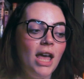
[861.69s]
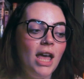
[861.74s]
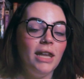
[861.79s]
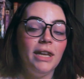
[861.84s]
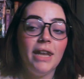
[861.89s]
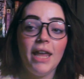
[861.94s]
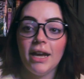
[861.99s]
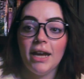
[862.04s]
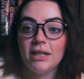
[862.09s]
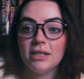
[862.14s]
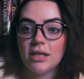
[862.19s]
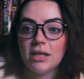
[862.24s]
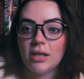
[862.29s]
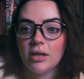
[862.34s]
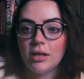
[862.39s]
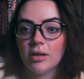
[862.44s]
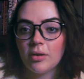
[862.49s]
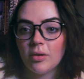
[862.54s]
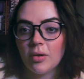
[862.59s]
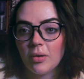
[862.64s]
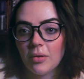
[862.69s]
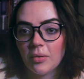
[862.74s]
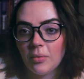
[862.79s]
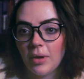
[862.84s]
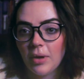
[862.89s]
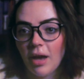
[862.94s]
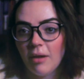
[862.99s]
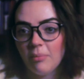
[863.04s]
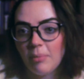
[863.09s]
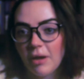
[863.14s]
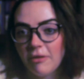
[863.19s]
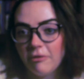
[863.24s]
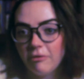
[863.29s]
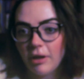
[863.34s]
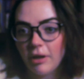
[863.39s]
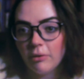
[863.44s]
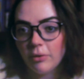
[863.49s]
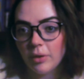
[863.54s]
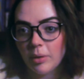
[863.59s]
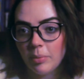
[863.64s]
Next, we have my
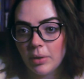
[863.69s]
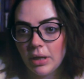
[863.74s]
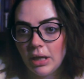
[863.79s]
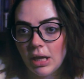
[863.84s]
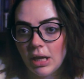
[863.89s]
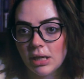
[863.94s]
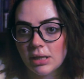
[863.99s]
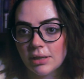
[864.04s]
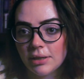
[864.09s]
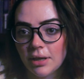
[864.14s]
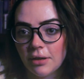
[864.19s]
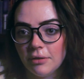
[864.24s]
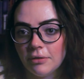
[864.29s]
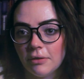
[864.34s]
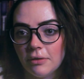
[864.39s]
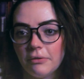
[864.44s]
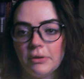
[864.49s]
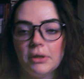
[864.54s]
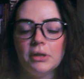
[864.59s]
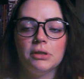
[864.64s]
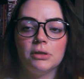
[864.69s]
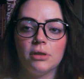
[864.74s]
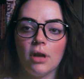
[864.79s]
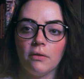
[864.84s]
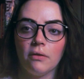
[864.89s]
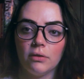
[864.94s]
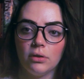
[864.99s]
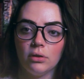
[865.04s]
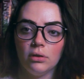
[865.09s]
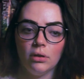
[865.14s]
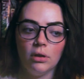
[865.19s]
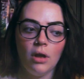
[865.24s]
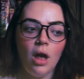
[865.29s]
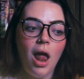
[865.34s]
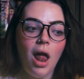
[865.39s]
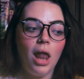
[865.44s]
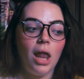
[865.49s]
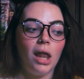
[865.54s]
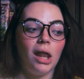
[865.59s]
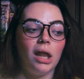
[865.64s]
favorite piece of philosophical
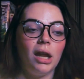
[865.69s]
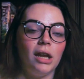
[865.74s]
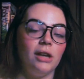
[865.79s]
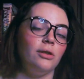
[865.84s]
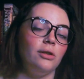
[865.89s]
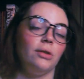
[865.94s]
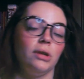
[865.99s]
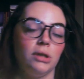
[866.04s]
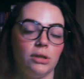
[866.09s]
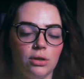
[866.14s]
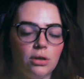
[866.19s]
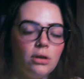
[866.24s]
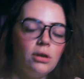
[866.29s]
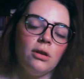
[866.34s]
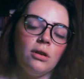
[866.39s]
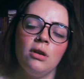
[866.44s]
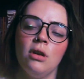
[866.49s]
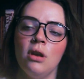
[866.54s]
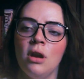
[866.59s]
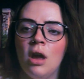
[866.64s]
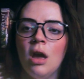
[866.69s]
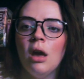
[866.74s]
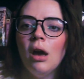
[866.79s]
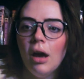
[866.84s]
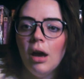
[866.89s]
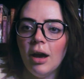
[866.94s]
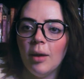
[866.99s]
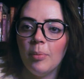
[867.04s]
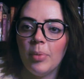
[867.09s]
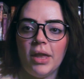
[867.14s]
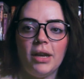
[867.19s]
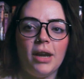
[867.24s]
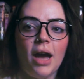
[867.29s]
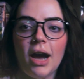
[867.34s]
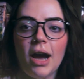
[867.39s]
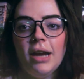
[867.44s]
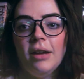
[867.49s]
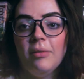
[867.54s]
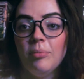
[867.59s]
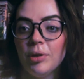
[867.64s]
literature that
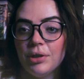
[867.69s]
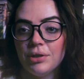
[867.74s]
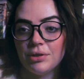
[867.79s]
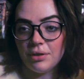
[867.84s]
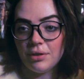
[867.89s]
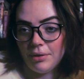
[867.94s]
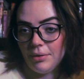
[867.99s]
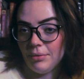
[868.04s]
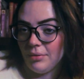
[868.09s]
I personally